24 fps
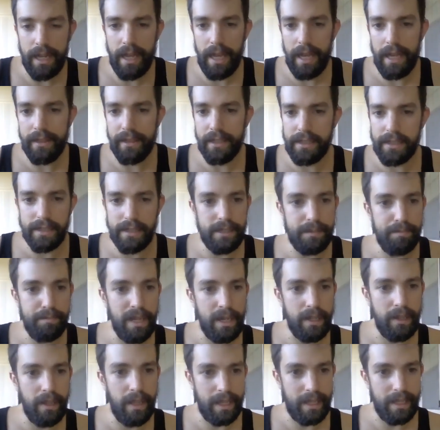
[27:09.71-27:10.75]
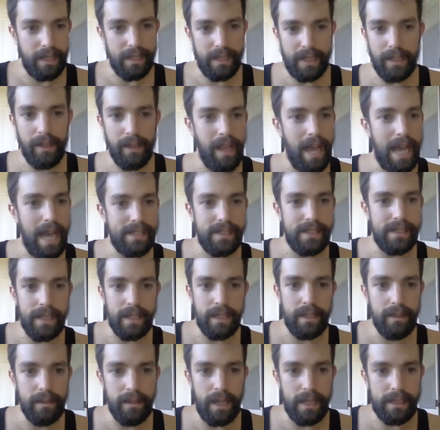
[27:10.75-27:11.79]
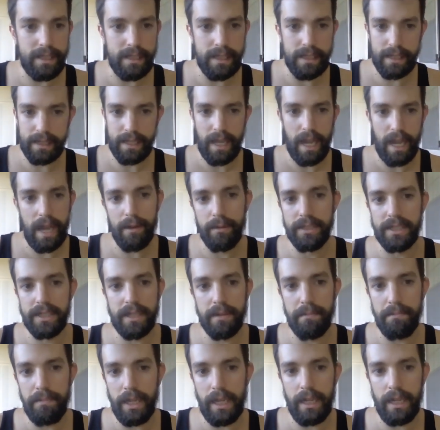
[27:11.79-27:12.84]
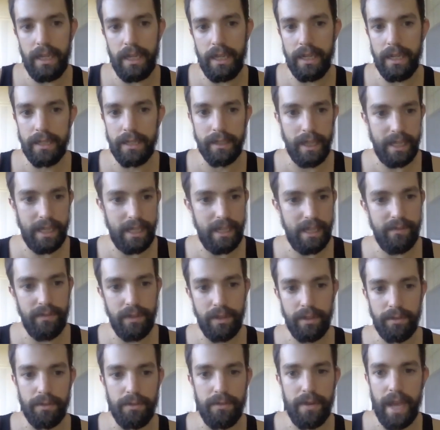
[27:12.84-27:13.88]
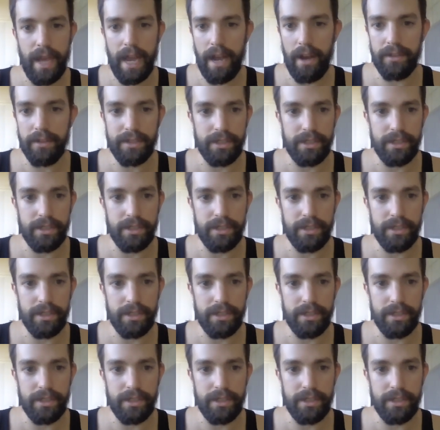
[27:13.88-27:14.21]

And this has been like a classic, like since I was competing and like even through now,